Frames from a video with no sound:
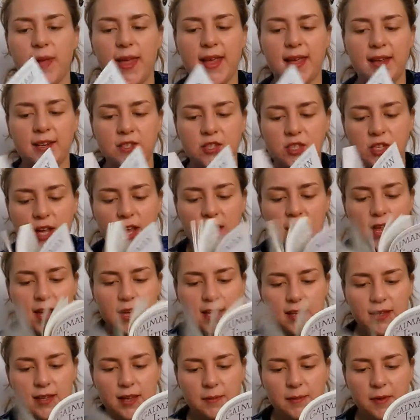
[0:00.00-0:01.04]
page.
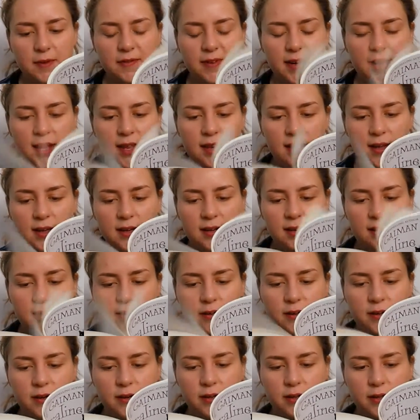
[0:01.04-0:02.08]
Let me find
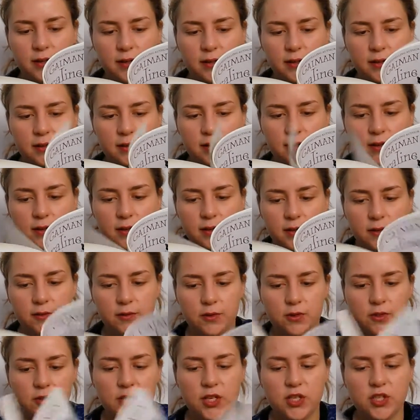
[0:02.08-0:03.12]
another
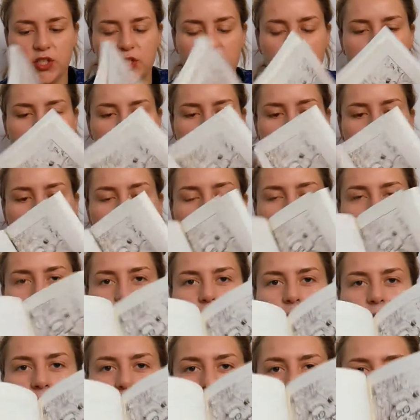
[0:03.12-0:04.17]
illustration.
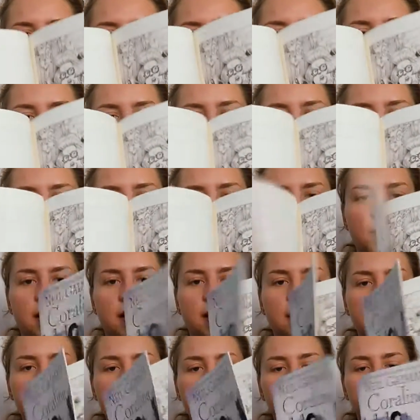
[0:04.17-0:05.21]
So yeah, this
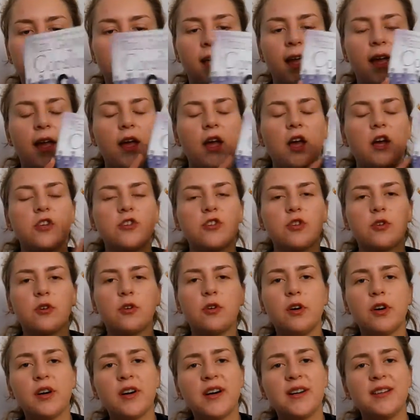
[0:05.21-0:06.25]
one. So
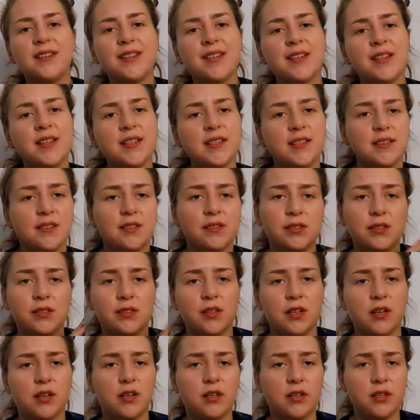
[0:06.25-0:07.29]
Coraline is a
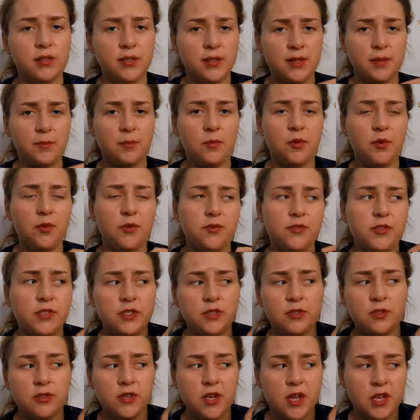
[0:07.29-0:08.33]
little girl that moves
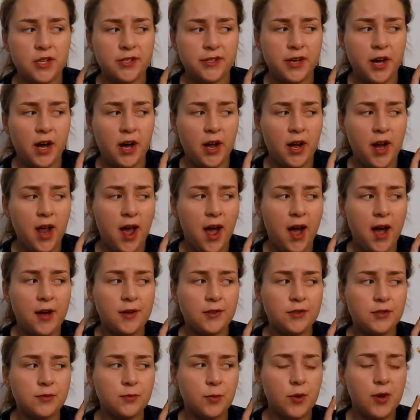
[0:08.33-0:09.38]
into this odd
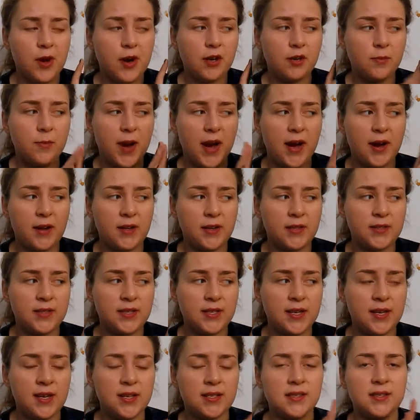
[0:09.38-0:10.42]
house with her parents
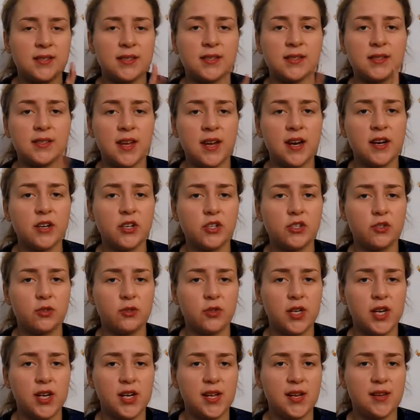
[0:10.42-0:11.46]
and it's the scary
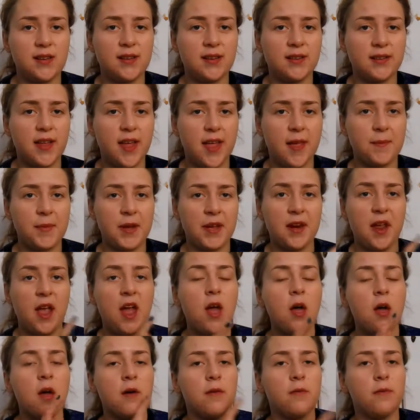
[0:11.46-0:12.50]
story that Neil Gaiman
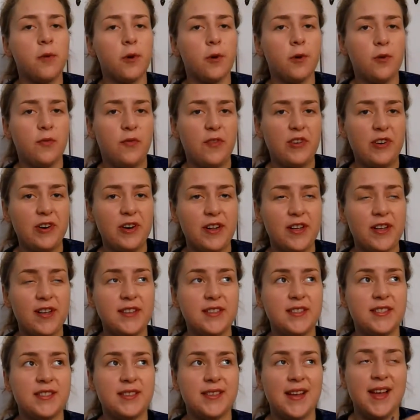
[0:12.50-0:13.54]
wrote for
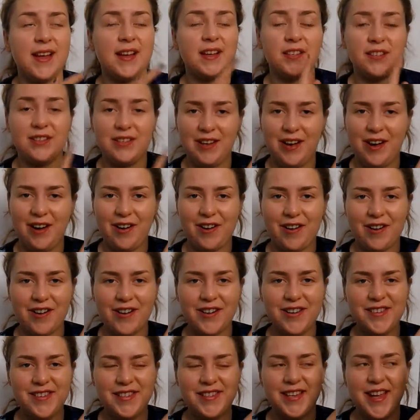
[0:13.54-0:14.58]
his
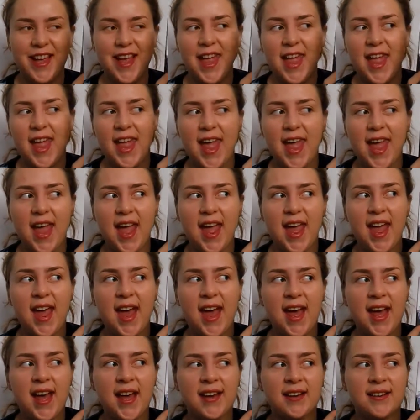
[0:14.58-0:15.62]
daughters.
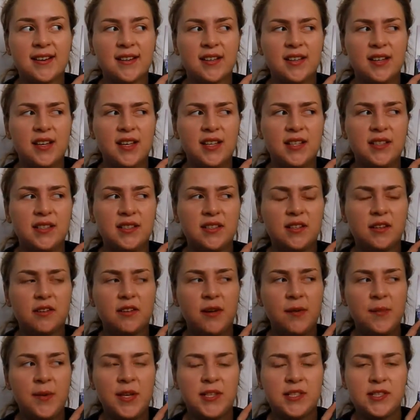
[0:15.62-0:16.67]
And it's the
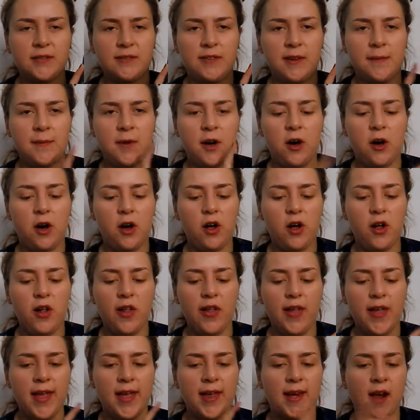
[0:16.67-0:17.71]
creepiest of them
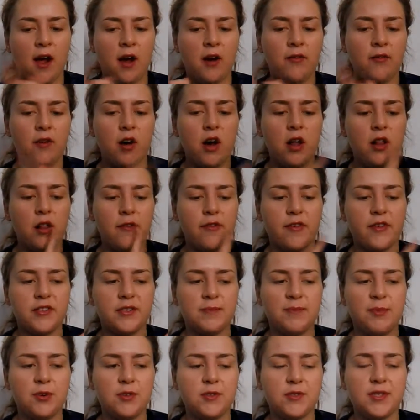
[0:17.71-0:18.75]
all, and of all of
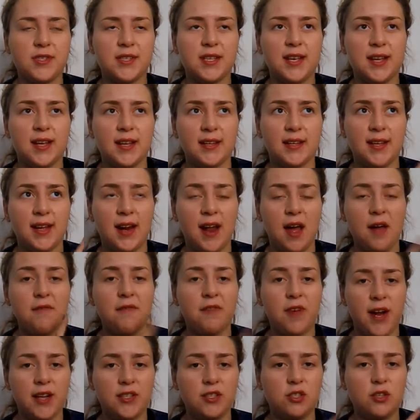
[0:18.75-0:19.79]
his books that
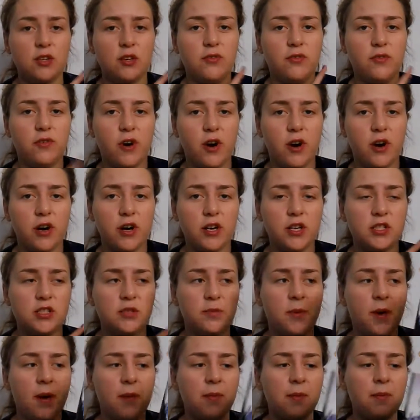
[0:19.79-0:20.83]
I've read so far, it's
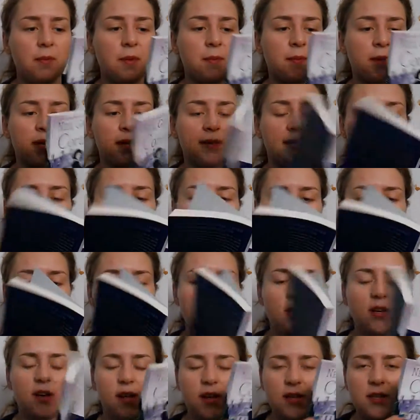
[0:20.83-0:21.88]
probably my least
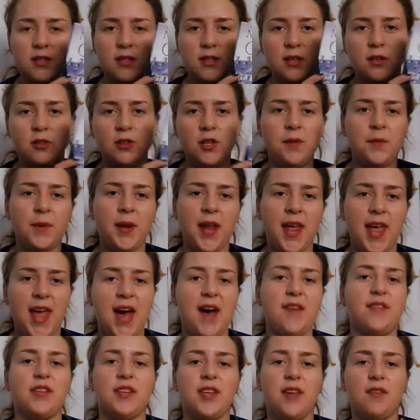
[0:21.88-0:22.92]
favorite. It's the only one I
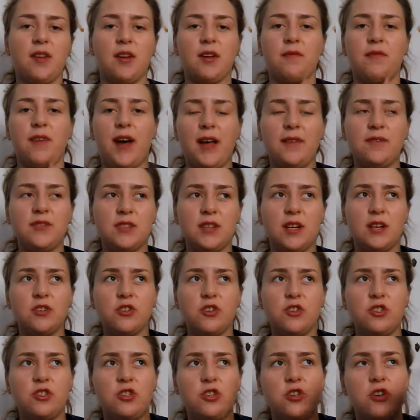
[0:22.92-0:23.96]
haven't given 5
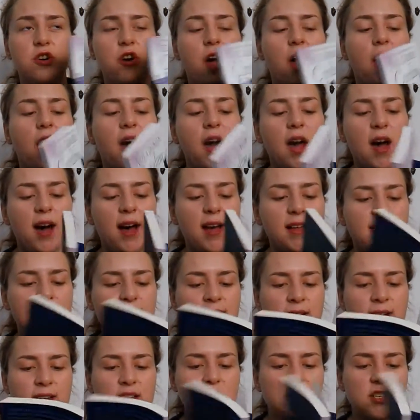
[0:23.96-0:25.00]
stars to. I
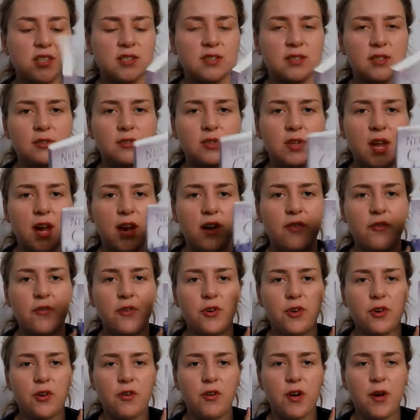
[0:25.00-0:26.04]
think I just don't care
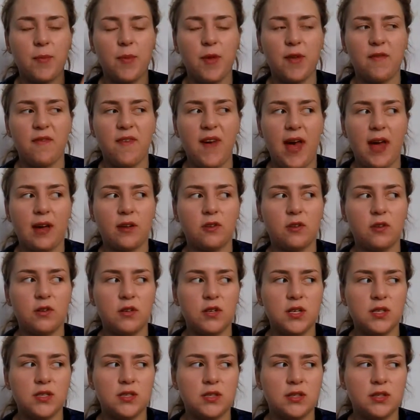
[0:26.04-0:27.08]
for the creepy
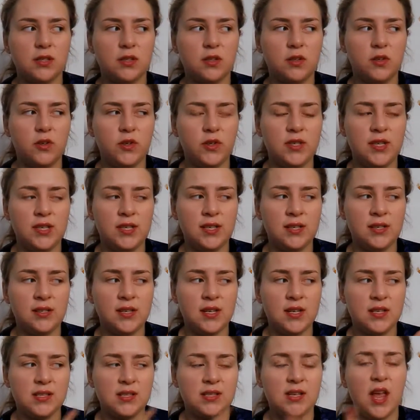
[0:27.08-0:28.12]
factor that's included in
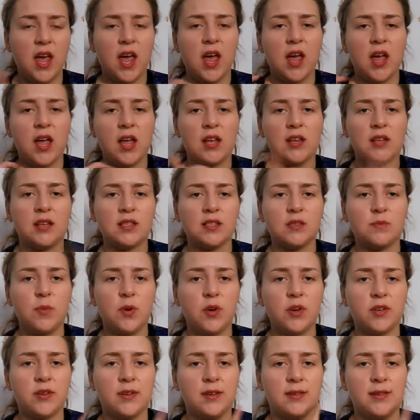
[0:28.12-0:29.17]
this. In this
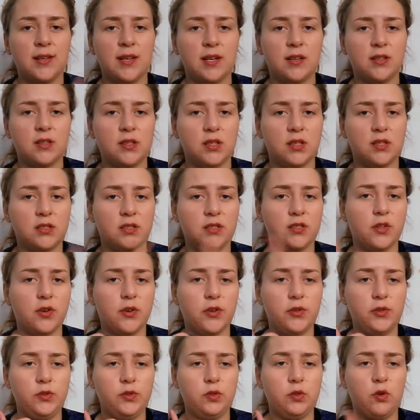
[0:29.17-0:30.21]
book, the little girl
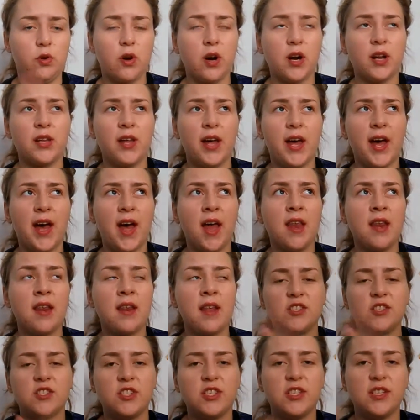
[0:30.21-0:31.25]
called
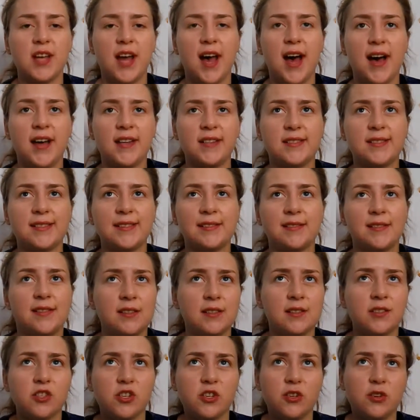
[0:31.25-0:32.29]
Coraline, and she has,
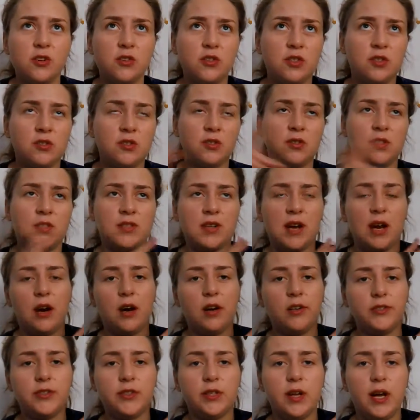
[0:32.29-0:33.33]
she goes into this
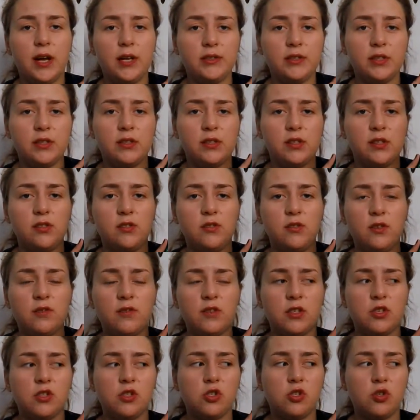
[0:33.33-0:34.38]
alternate
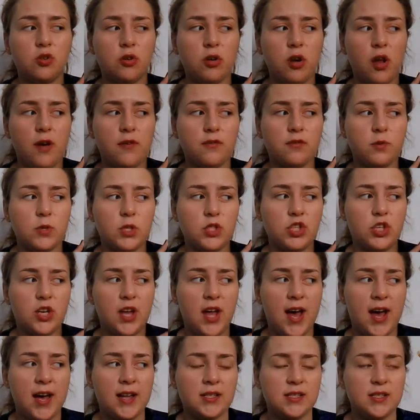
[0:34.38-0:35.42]
universe sort of, where she
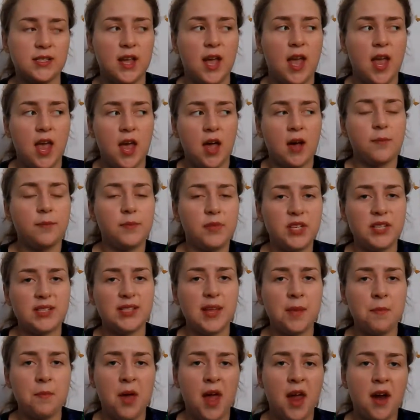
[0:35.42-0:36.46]
has the
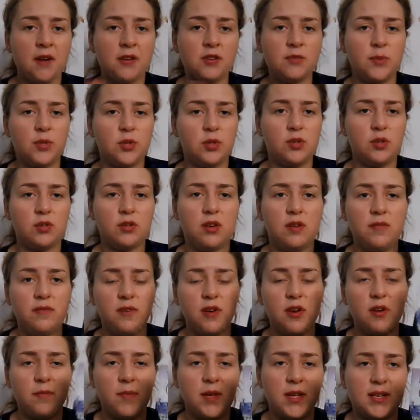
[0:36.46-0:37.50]
same parents but they're
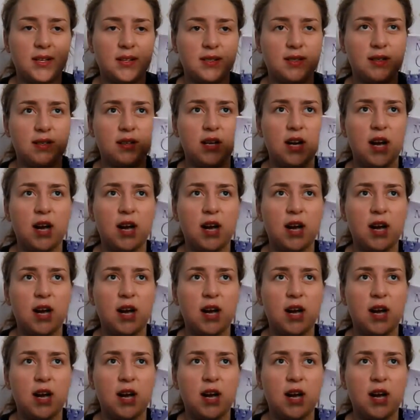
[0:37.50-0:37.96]
different because they're